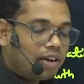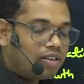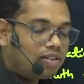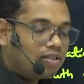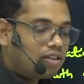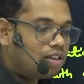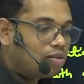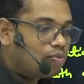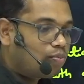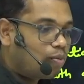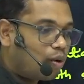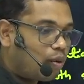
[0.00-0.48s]

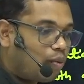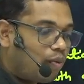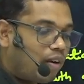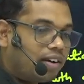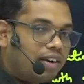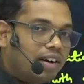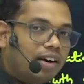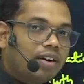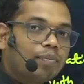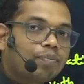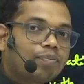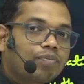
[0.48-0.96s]
is
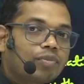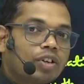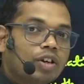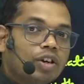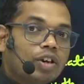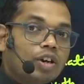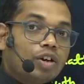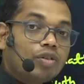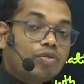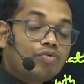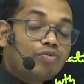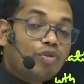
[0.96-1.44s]
provided
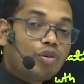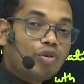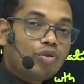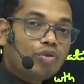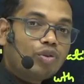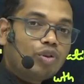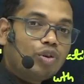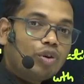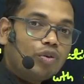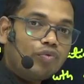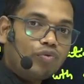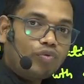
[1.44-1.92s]
for
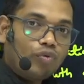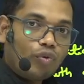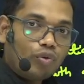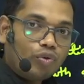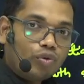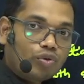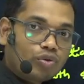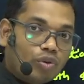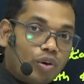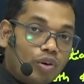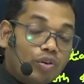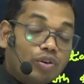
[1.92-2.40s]
new
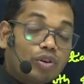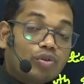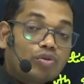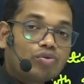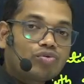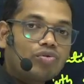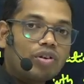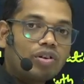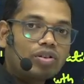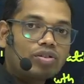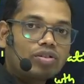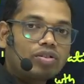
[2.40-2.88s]
fruits or new
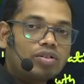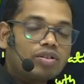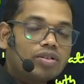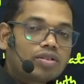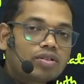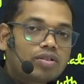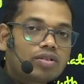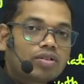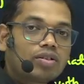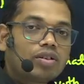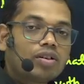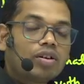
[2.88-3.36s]

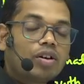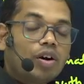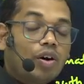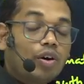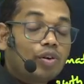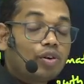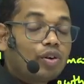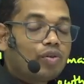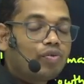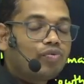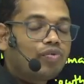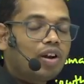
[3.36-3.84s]
structures or
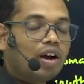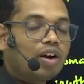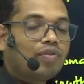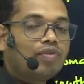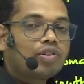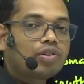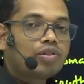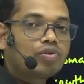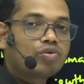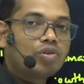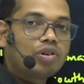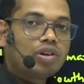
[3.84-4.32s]
new
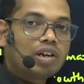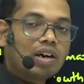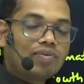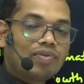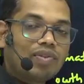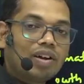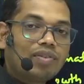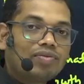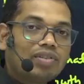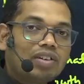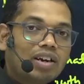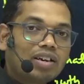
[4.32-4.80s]
flowers to
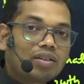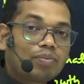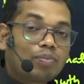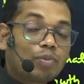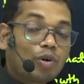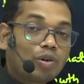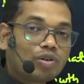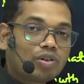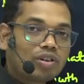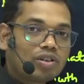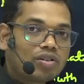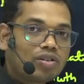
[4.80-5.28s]
develop, that
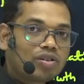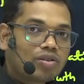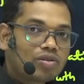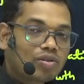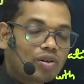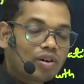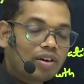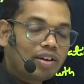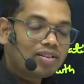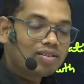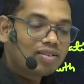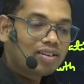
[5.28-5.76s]
process is
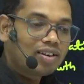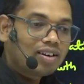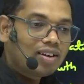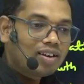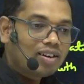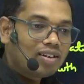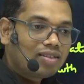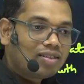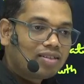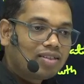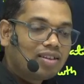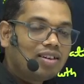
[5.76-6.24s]
called as
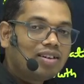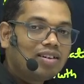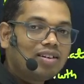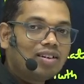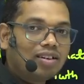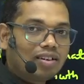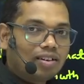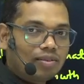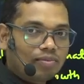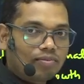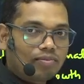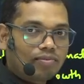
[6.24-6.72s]
thinning.